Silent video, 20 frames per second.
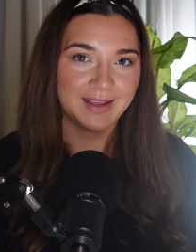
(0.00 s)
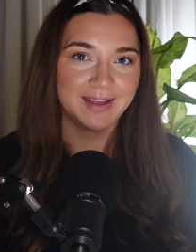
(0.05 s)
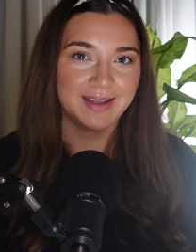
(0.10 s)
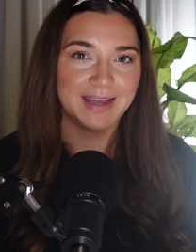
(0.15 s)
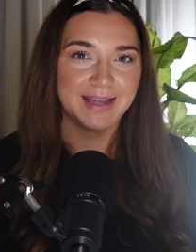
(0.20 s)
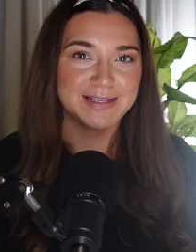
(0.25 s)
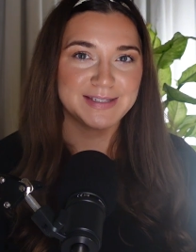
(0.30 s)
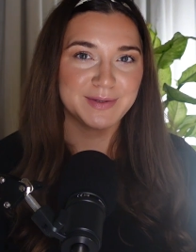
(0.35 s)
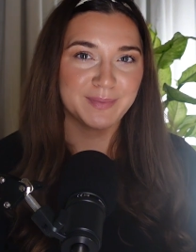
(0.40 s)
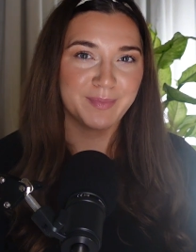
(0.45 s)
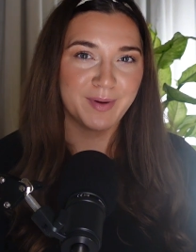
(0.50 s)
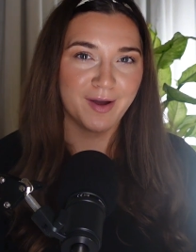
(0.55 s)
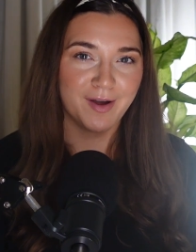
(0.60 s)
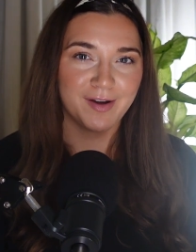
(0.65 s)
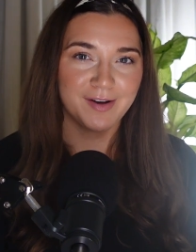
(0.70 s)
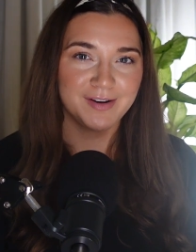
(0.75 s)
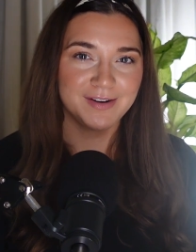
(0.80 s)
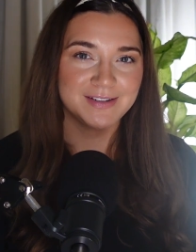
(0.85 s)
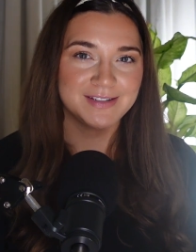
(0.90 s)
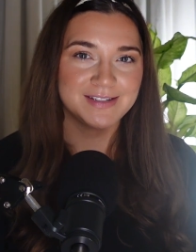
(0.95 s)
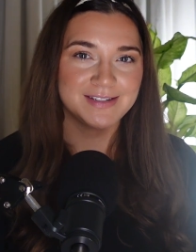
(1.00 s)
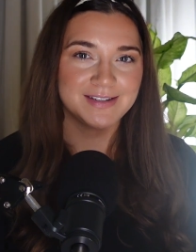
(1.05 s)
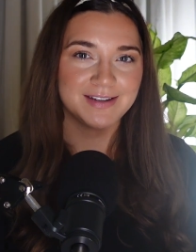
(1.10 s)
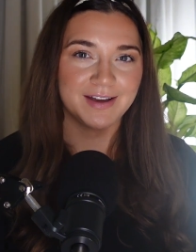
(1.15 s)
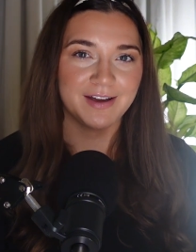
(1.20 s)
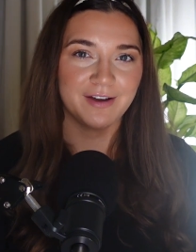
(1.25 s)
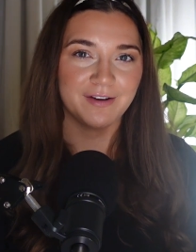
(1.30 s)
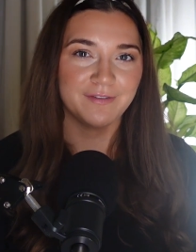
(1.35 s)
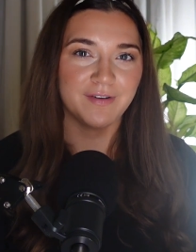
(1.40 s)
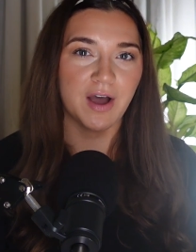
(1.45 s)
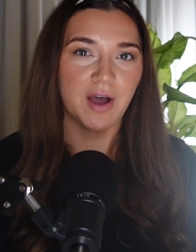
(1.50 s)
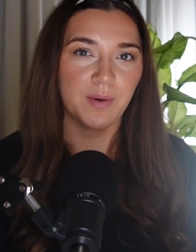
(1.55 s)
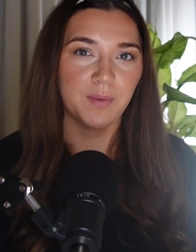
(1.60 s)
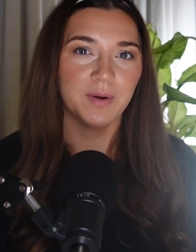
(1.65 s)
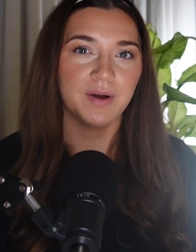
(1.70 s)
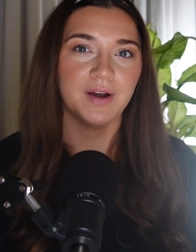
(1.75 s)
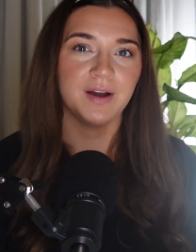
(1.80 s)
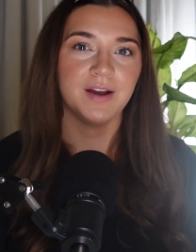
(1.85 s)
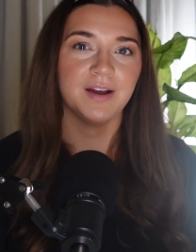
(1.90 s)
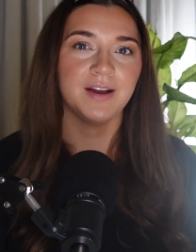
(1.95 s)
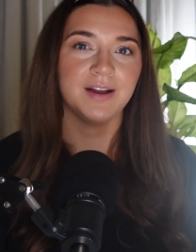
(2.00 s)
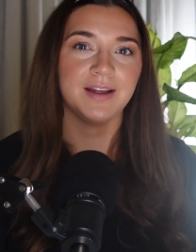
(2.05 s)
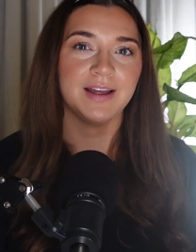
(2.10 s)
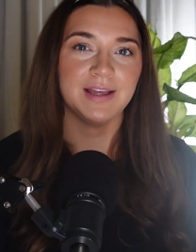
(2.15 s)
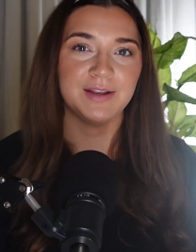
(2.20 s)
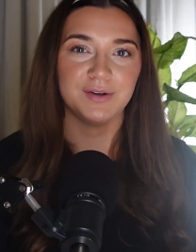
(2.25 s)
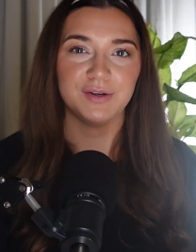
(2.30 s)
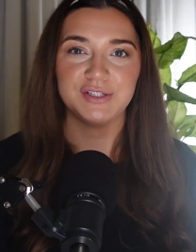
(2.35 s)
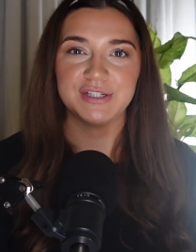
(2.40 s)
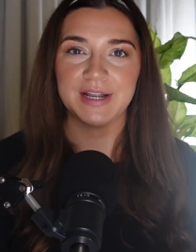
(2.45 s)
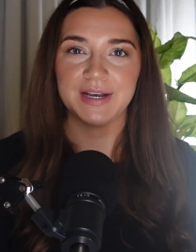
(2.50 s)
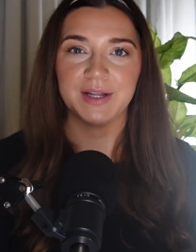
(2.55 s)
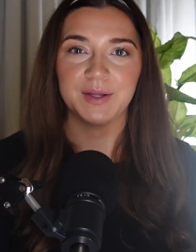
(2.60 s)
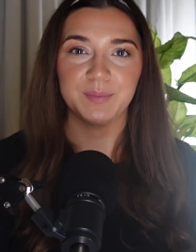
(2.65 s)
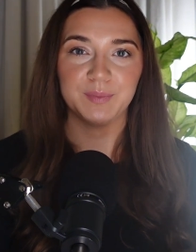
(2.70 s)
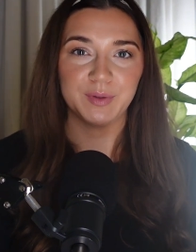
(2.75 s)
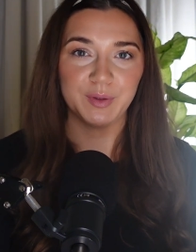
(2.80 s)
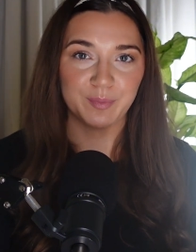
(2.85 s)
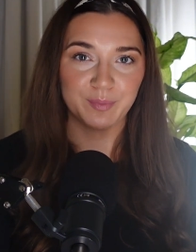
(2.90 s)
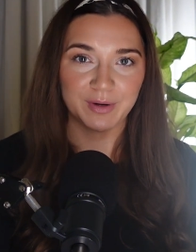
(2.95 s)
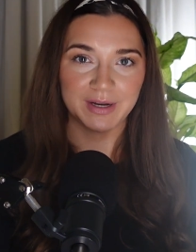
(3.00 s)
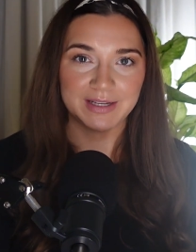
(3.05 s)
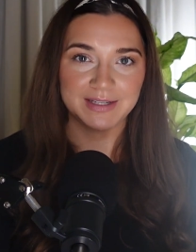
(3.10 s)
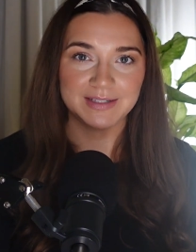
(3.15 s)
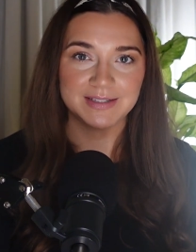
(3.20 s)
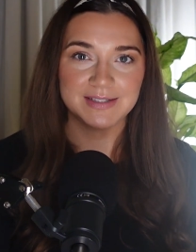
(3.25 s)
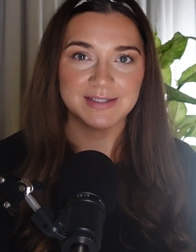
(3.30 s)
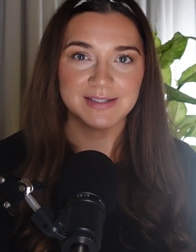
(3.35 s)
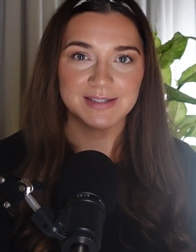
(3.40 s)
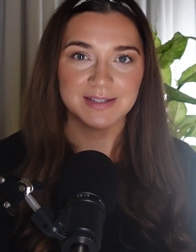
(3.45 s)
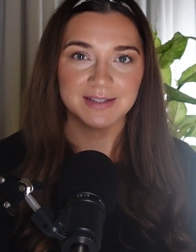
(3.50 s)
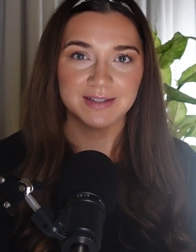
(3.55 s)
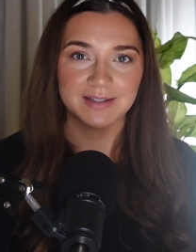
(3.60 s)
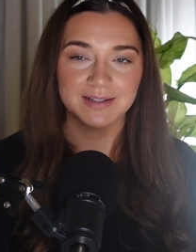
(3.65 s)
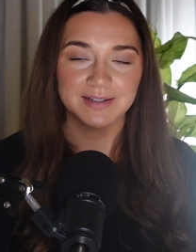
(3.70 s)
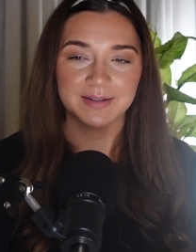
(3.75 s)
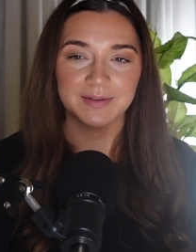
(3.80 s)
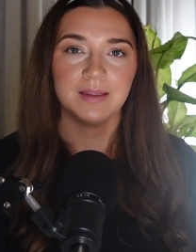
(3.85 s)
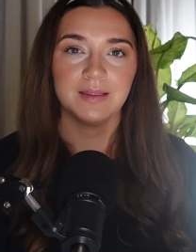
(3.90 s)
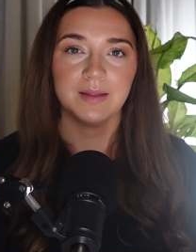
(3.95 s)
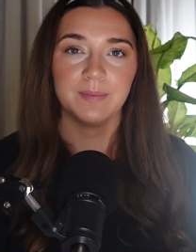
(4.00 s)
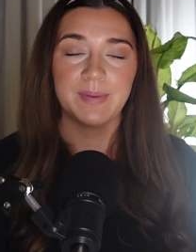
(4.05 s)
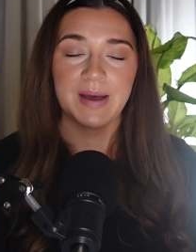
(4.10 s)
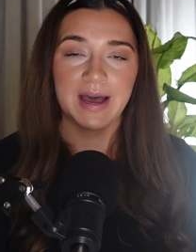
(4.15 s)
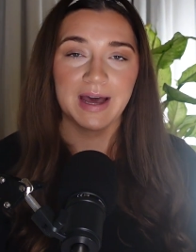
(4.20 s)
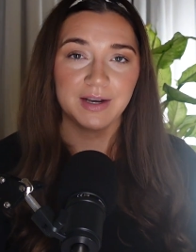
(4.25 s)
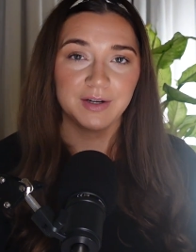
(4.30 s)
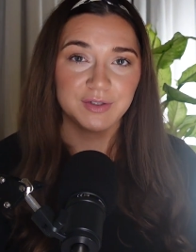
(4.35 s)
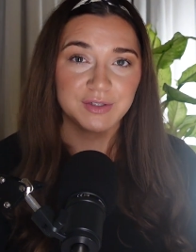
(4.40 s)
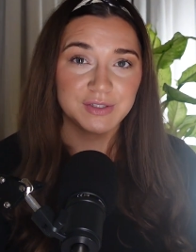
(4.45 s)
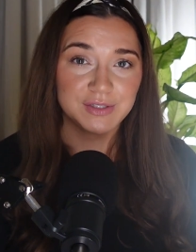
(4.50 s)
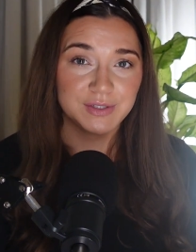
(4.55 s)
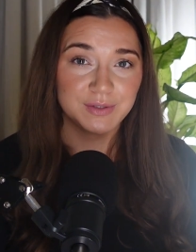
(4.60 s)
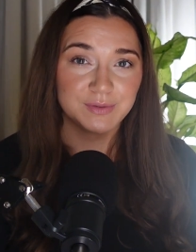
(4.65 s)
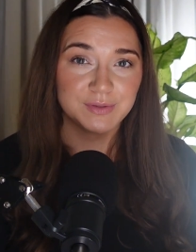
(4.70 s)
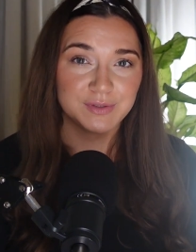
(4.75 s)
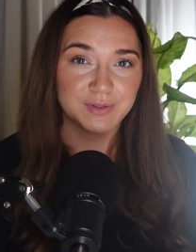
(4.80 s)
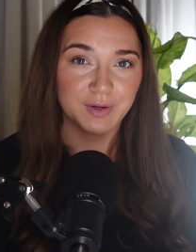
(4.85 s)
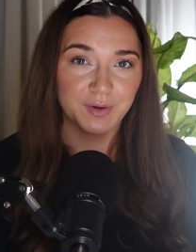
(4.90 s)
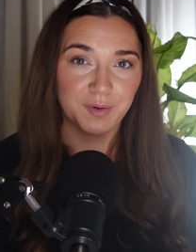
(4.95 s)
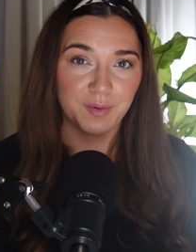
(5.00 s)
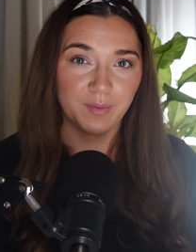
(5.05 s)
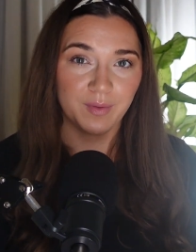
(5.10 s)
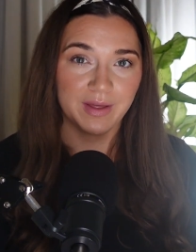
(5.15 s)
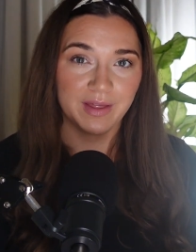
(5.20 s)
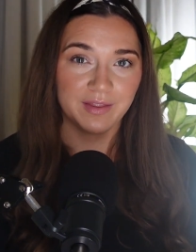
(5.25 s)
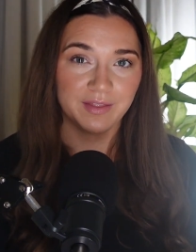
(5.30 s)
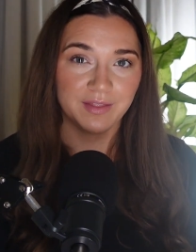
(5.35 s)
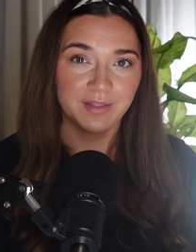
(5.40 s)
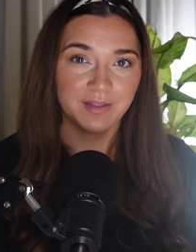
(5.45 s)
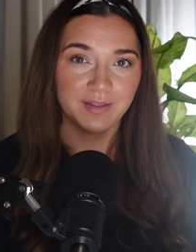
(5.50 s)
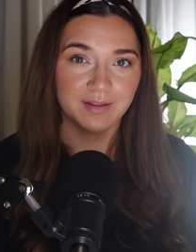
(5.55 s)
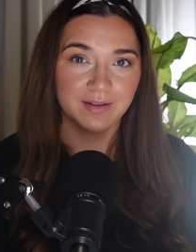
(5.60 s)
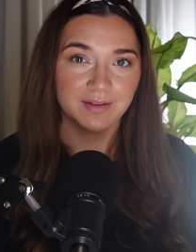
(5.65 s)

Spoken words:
It's a part of our energetic blueprint. The patterns you struggle with,